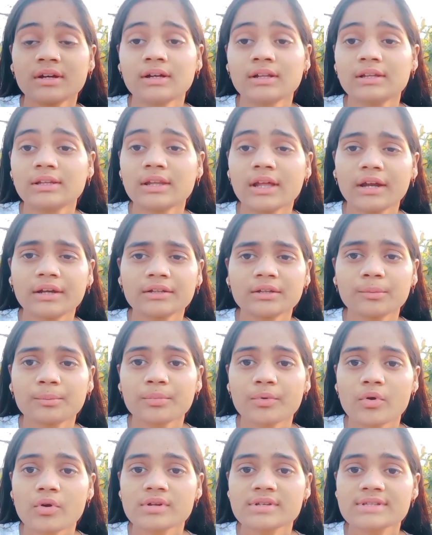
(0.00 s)
learn the
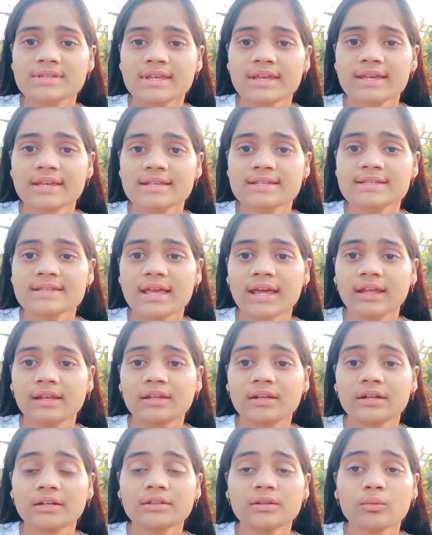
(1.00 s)
process
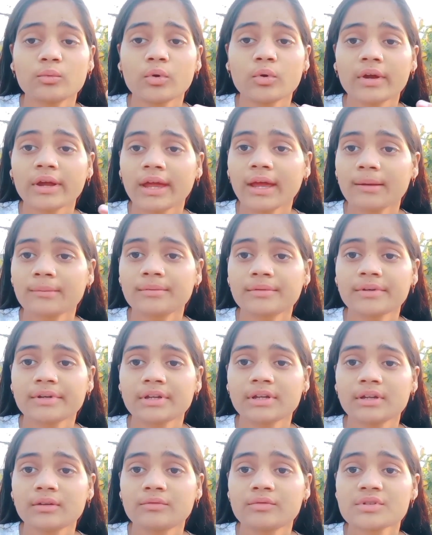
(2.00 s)
and learn the
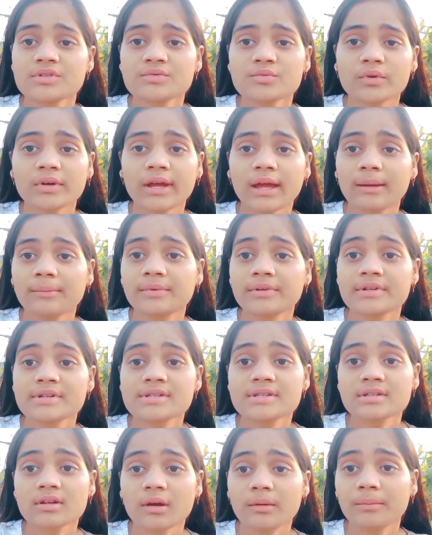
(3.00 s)
vocabulary, which vocabulary
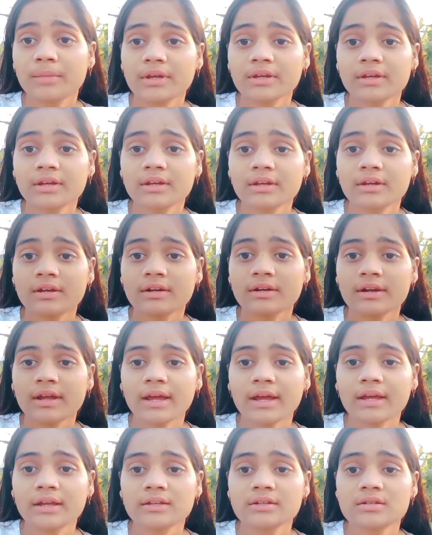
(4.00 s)
is coming here,
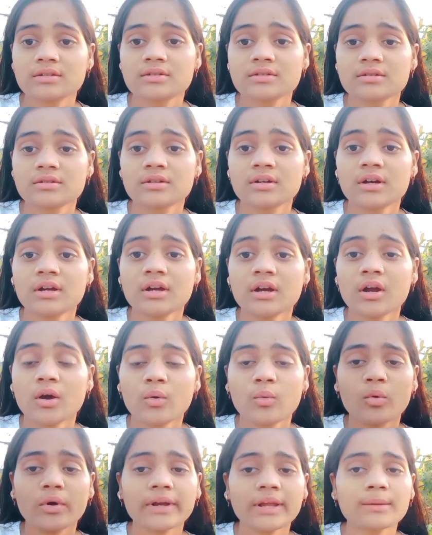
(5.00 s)
and
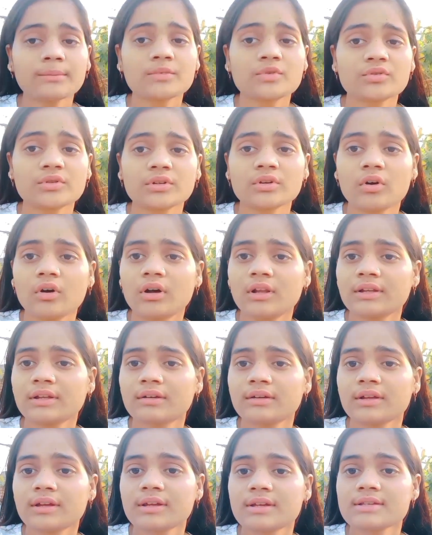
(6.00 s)
what I'm doing all
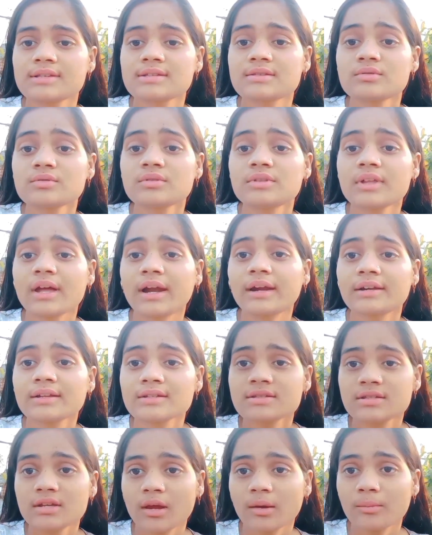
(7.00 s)
the days. So that
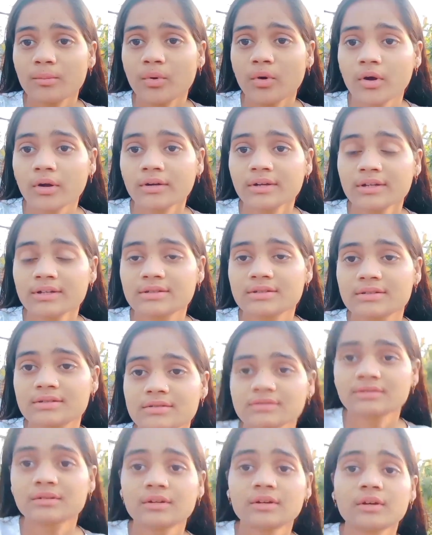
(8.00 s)
is the important.
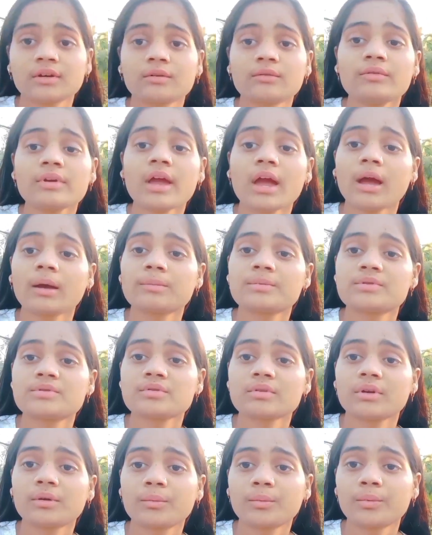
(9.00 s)
We have
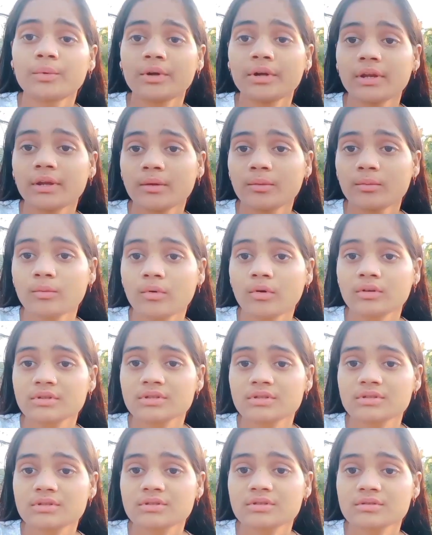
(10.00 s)
to everyday
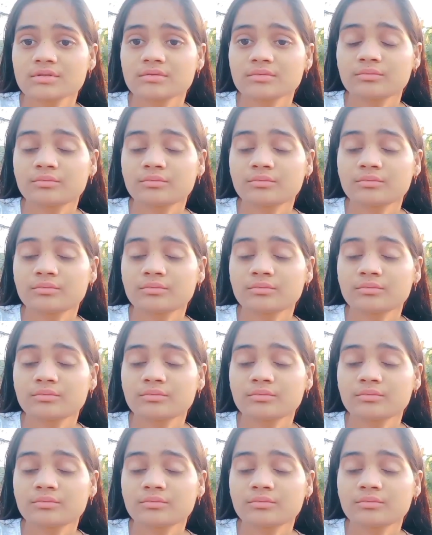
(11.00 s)
watch